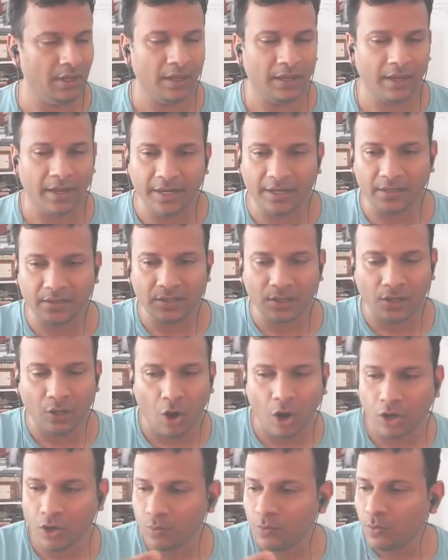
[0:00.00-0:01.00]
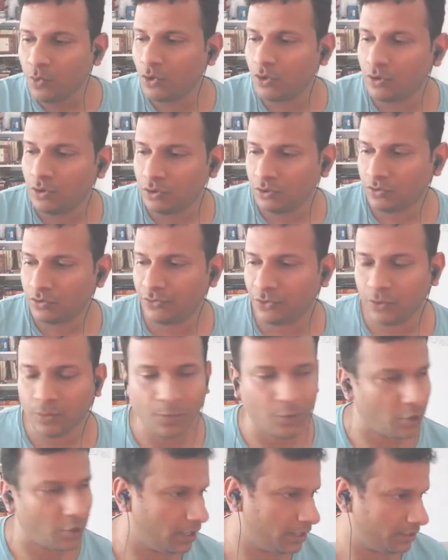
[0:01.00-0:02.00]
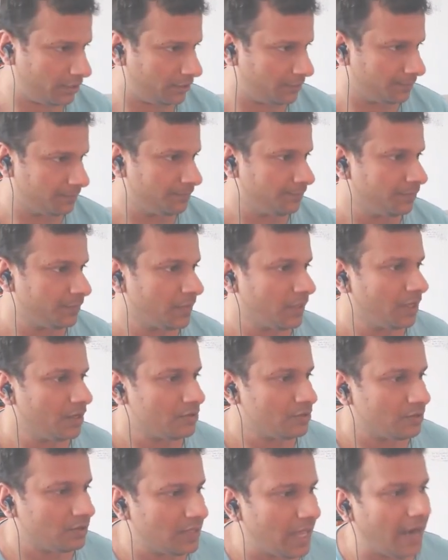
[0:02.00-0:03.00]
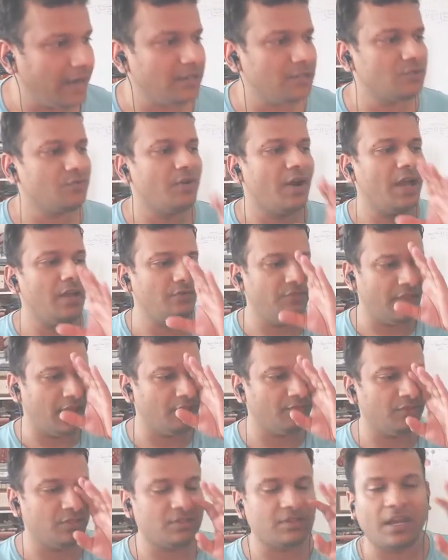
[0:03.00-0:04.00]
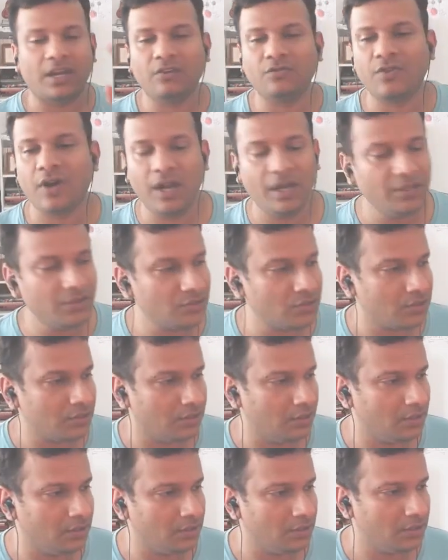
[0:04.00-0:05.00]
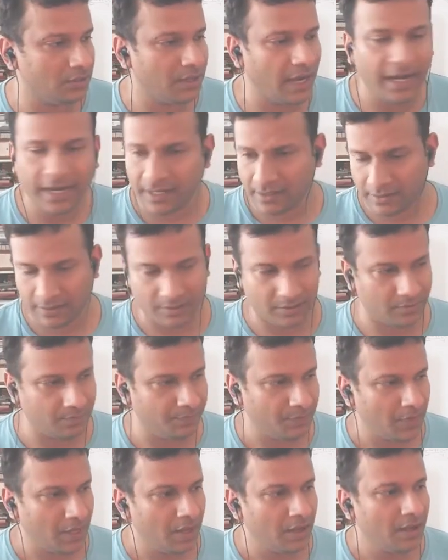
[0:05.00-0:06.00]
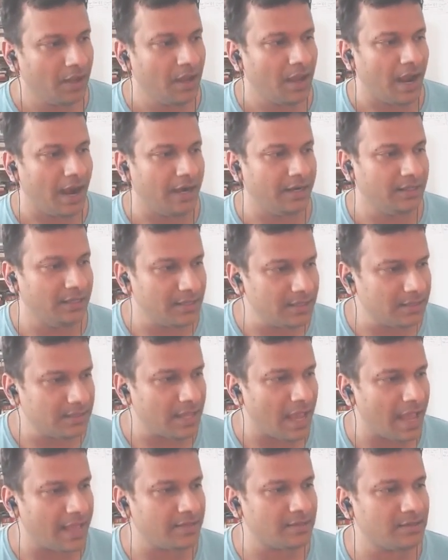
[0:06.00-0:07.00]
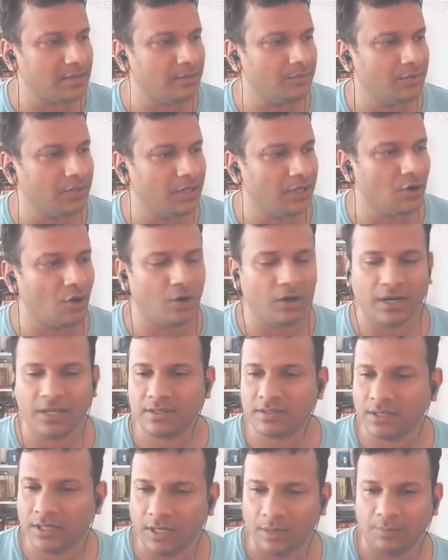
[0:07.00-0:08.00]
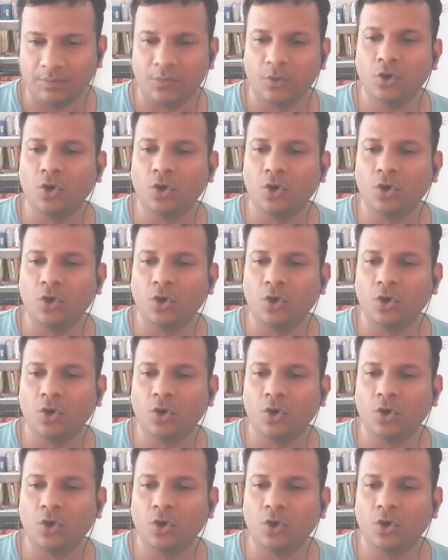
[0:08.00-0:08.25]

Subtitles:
It is a lot more useful product. So that is why we have this advanced guidance. And this has something called as clip.